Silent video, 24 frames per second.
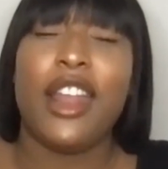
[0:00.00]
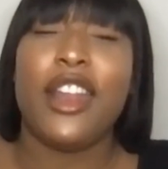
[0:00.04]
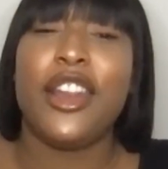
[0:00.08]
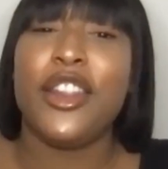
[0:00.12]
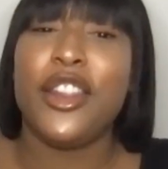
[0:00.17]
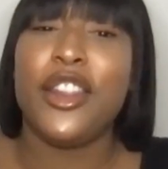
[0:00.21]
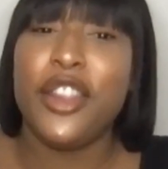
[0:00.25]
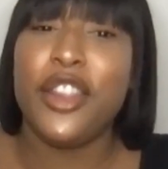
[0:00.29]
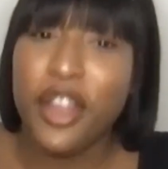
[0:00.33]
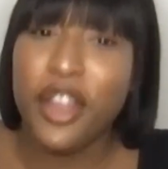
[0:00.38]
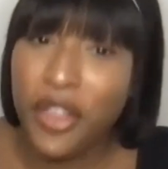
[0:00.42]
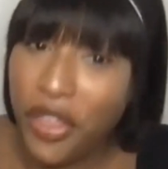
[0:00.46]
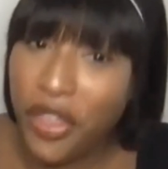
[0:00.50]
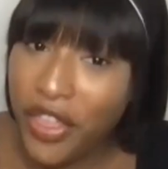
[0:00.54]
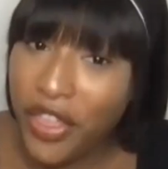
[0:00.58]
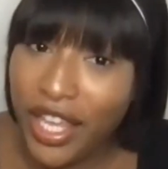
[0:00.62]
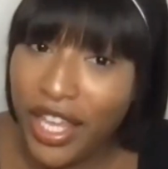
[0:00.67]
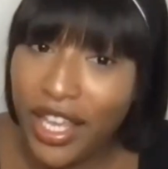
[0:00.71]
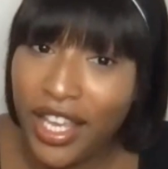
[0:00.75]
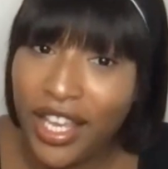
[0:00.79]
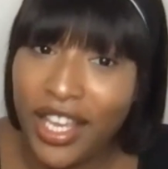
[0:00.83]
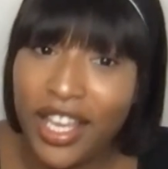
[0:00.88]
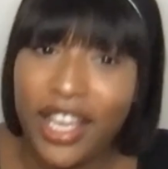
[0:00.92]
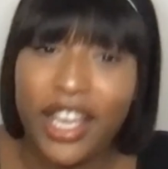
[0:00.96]

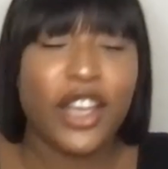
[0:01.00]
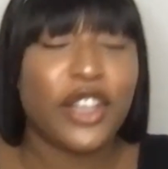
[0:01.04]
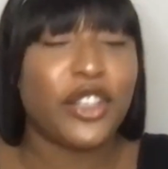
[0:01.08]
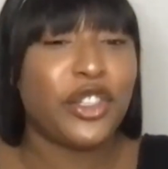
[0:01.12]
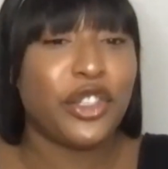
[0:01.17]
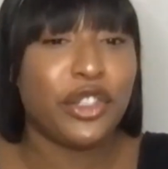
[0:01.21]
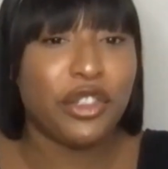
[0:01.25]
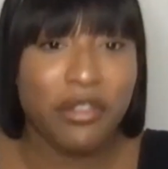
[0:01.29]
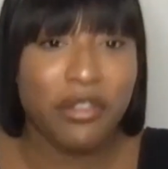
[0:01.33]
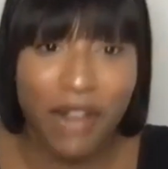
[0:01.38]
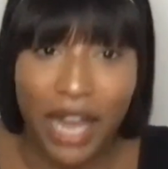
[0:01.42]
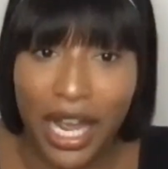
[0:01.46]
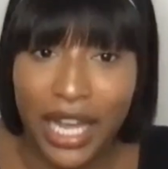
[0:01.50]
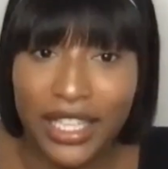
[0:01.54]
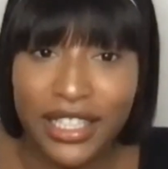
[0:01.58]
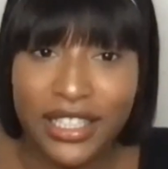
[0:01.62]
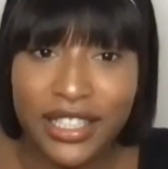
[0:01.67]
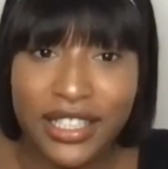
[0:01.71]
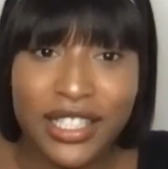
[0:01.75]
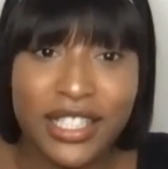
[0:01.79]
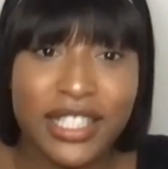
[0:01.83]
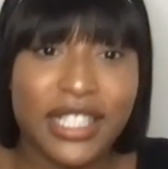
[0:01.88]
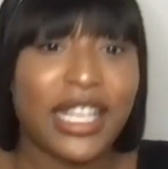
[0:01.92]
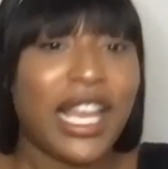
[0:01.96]
Nothing
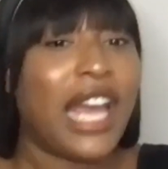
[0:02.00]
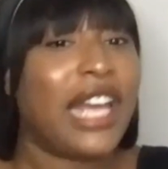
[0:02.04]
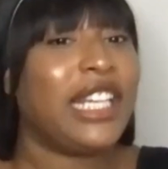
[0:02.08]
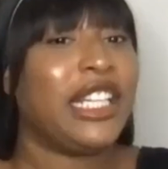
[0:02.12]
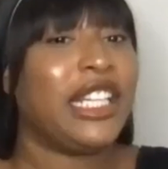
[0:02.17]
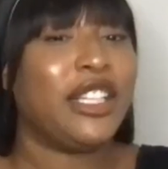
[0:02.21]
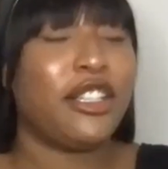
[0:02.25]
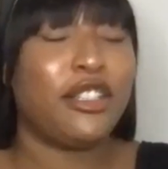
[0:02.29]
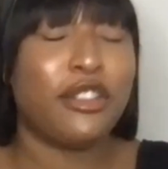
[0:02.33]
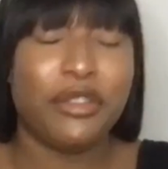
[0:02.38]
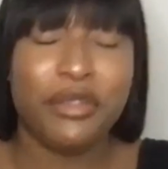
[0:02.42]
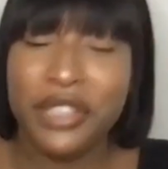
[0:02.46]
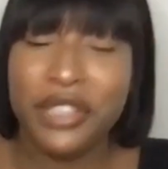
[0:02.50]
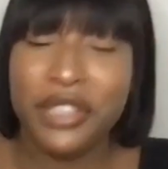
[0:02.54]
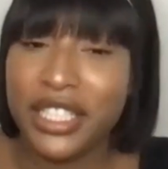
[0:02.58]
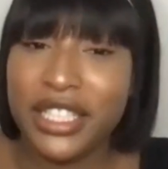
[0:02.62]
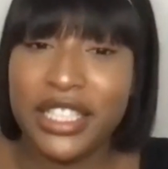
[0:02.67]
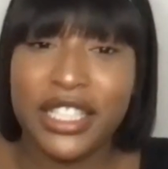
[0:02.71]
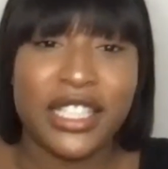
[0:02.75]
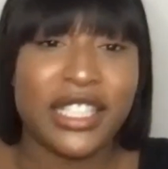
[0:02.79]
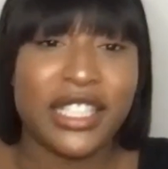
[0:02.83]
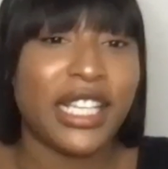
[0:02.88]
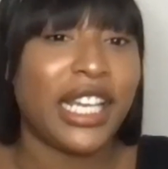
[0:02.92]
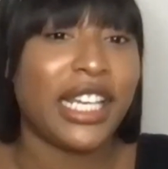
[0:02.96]
attracts and
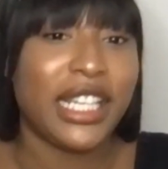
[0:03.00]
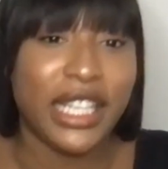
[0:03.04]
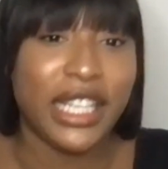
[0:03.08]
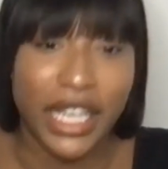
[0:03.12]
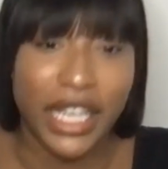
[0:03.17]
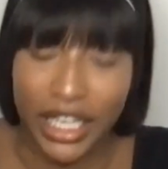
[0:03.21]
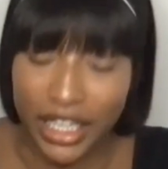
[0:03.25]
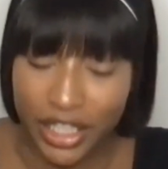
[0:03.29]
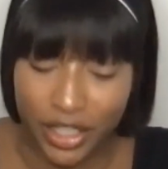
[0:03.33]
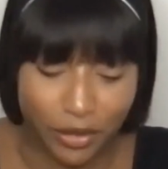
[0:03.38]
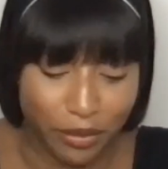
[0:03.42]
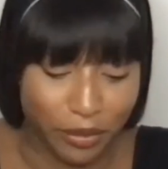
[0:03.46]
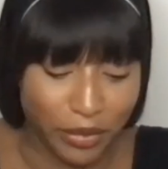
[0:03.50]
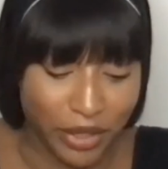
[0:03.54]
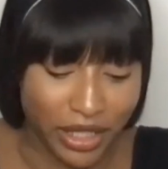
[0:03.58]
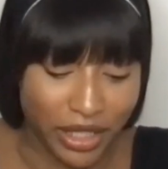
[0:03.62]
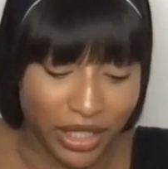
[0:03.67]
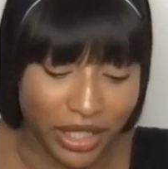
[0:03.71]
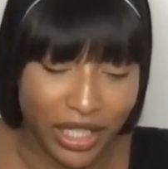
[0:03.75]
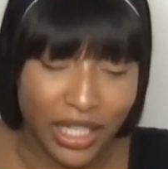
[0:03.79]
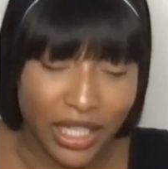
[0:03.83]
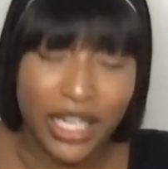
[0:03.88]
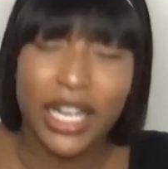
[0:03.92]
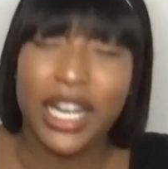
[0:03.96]
increases
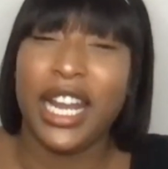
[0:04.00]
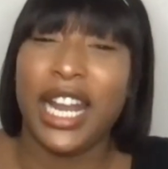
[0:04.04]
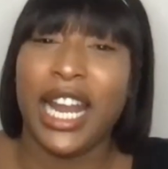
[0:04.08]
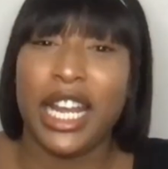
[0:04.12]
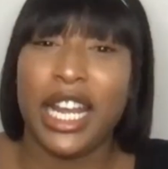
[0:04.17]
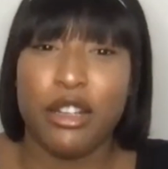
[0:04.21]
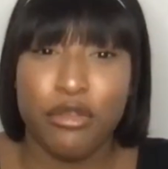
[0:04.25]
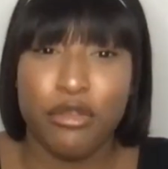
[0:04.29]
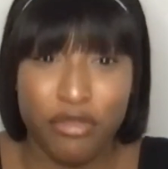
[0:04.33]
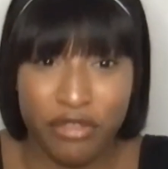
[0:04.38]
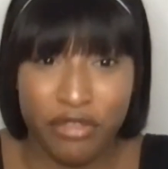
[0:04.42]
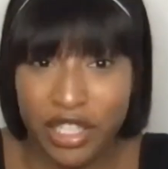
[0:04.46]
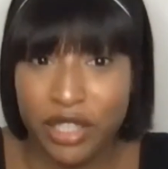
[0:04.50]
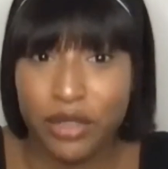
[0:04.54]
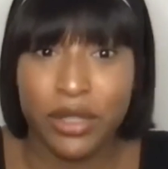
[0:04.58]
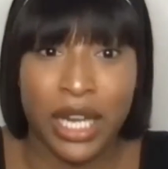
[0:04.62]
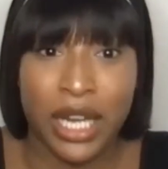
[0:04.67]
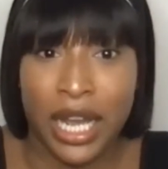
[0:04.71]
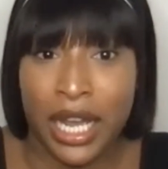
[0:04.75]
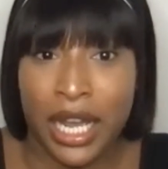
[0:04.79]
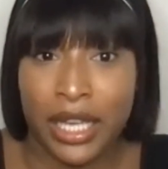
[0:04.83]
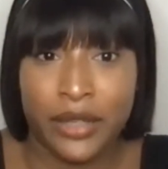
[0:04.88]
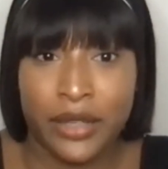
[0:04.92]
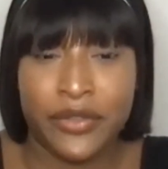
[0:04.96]
engagement like real
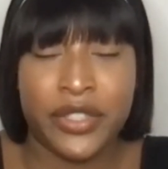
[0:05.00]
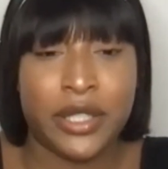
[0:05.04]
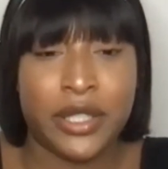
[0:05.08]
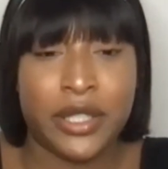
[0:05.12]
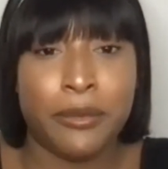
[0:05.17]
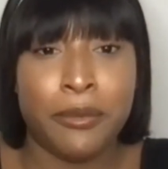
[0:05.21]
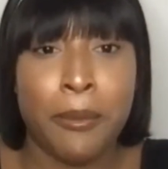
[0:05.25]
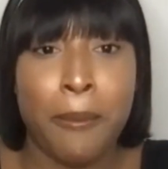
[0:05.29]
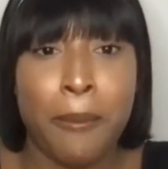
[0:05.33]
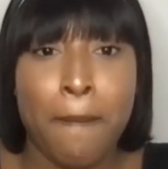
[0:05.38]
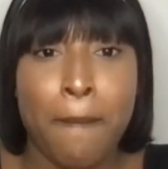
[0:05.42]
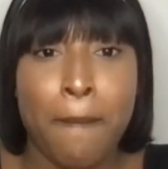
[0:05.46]
lives.